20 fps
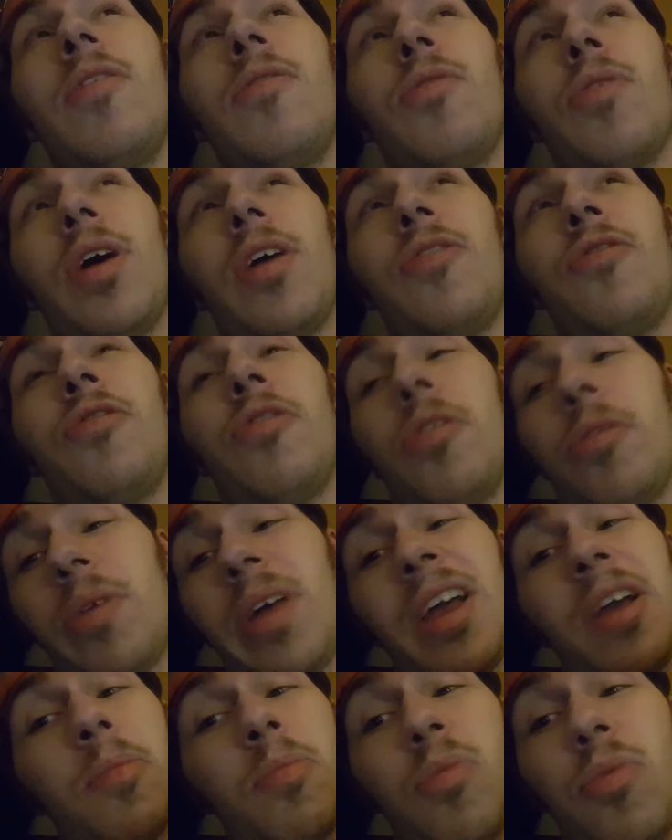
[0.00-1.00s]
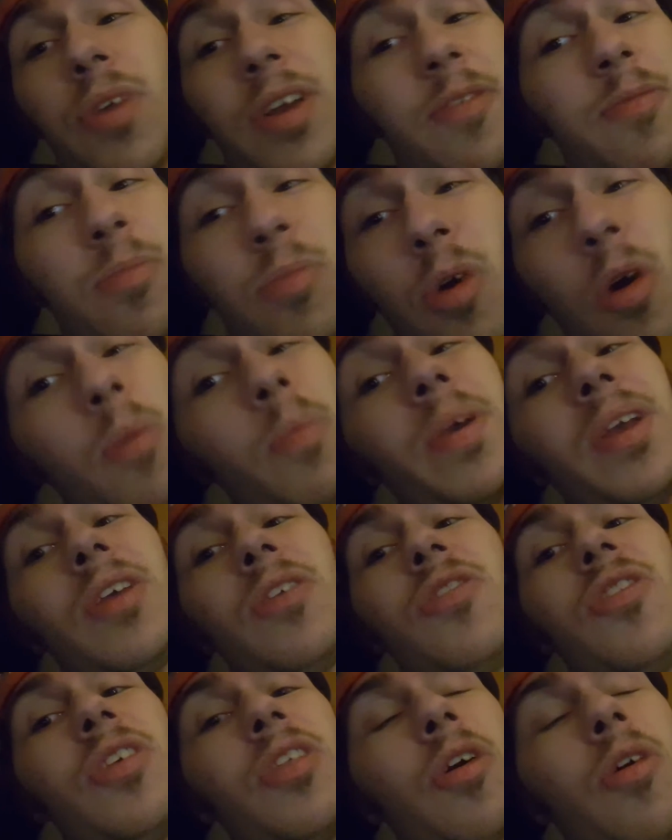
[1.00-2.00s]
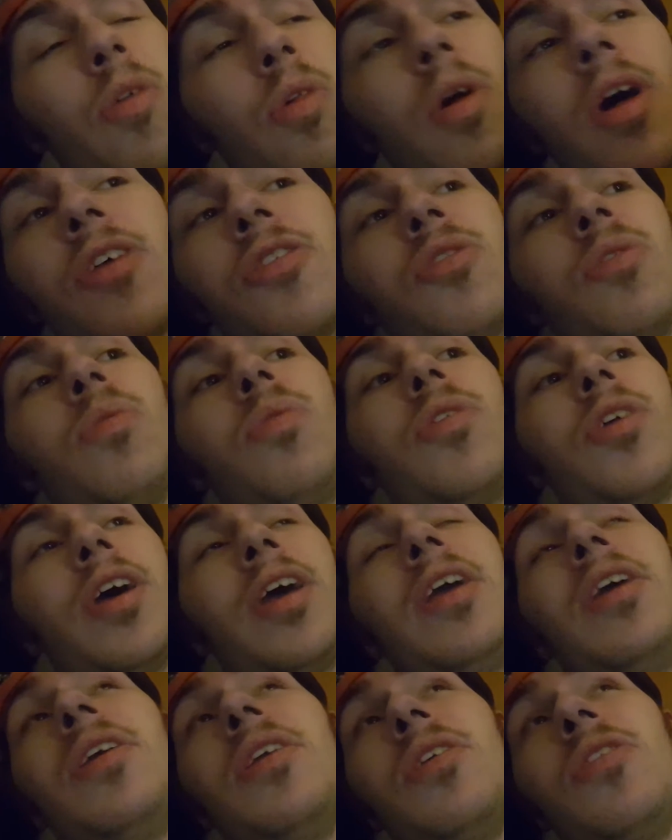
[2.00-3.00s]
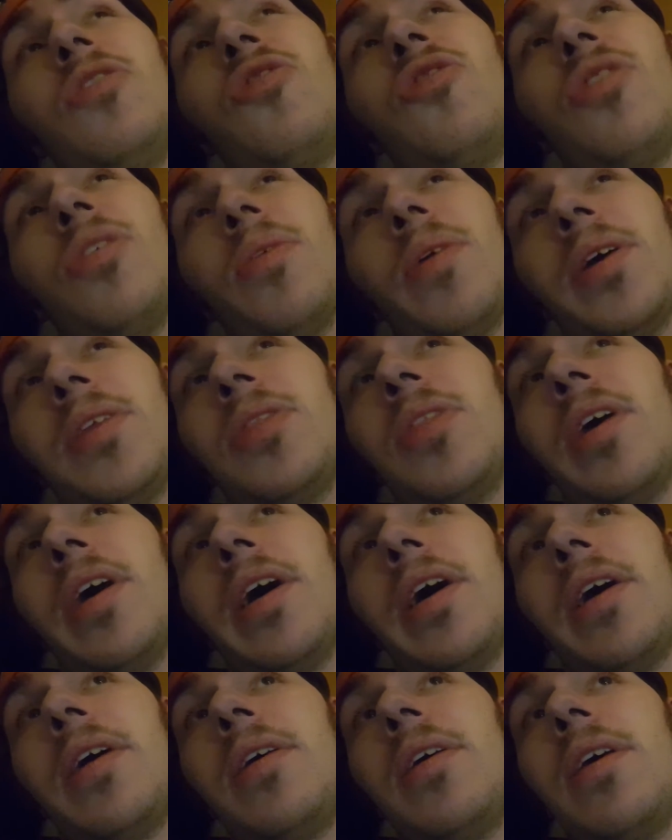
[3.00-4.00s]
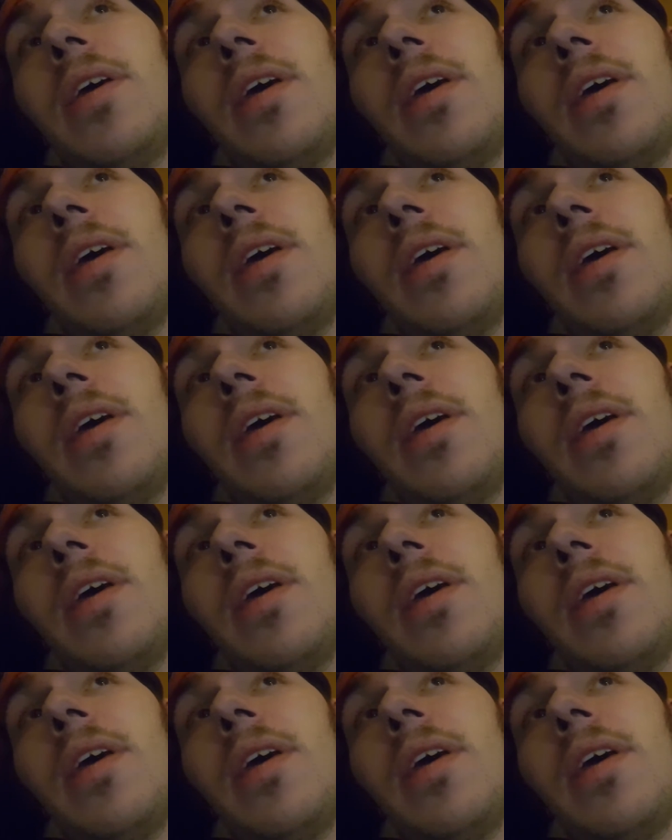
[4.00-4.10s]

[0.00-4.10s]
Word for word: like for like a brief moment you see the colossal titan and shit like that